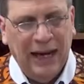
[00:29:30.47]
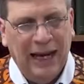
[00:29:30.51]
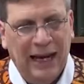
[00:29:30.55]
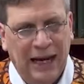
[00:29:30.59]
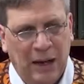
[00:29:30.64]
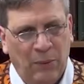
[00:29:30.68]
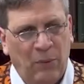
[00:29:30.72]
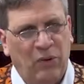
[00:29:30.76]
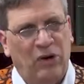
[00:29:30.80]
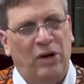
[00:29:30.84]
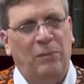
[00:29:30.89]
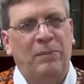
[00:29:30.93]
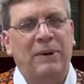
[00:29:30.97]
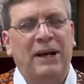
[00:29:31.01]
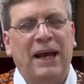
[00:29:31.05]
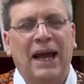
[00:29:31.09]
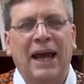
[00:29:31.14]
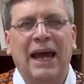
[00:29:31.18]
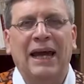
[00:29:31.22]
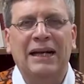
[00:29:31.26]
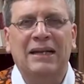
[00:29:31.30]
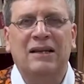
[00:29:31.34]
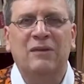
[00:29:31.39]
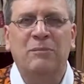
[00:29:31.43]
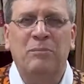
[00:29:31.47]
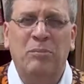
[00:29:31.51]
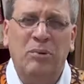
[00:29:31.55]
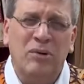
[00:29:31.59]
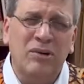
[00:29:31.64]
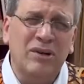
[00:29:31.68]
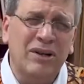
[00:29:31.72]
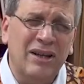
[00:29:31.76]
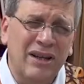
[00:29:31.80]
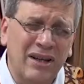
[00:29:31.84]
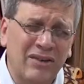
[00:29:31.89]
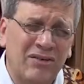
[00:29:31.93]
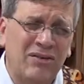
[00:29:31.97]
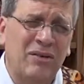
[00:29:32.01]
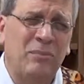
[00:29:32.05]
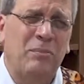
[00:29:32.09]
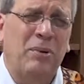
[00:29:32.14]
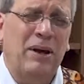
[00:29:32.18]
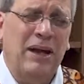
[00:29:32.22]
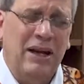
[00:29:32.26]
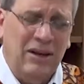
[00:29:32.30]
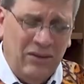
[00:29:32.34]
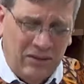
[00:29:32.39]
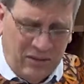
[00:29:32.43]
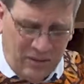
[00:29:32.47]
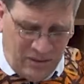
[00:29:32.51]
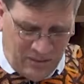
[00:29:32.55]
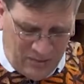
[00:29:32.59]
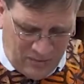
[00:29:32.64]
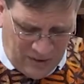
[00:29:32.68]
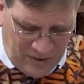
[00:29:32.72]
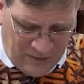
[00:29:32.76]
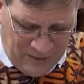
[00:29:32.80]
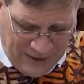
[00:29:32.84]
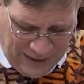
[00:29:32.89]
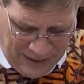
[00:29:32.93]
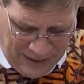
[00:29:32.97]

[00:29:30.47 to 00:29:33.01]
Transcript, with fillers: and we're to be active participations in